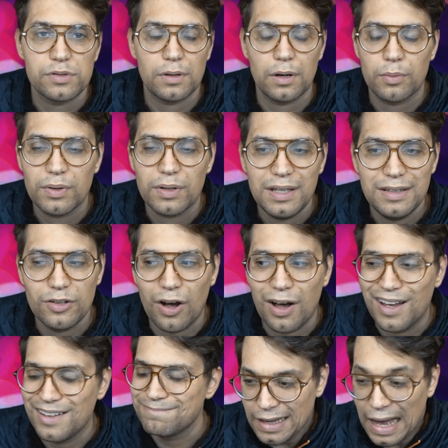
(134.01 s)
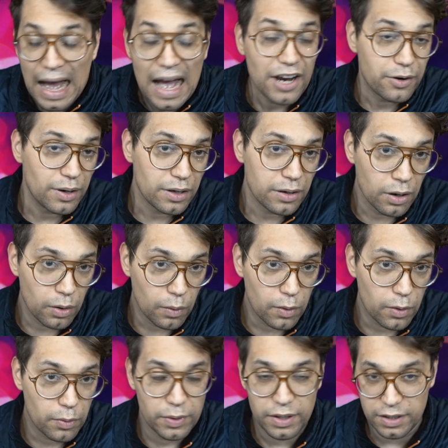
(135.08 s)
are really not accurate or
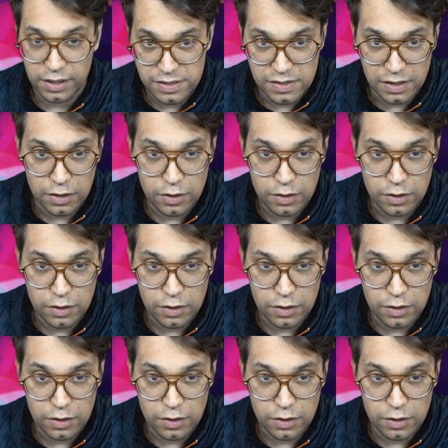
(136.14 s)
realistic.